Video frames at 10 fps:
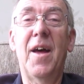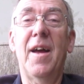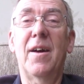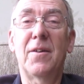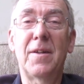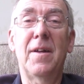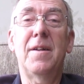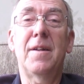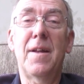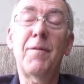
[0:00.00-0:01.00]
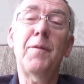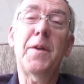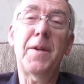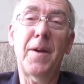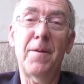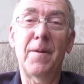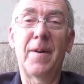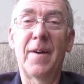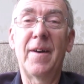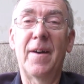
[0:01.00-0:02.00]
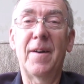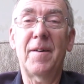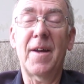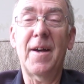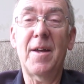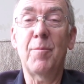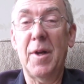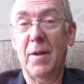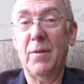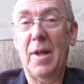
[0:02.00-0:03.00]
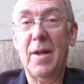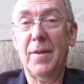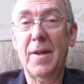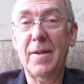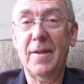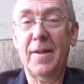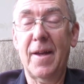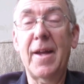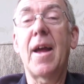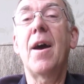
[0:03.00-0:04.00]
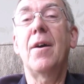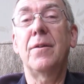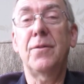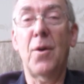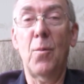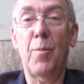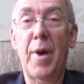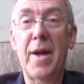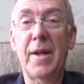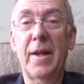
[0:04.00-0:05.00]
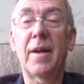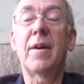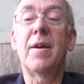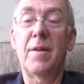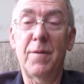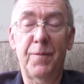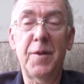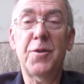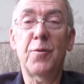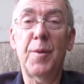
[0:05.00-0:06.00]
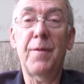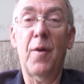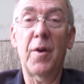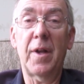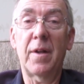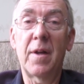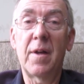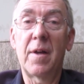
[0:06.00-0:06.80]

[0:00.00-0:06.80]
that in another video, okay? But at the end of the day, don't panic, the fish will be fine.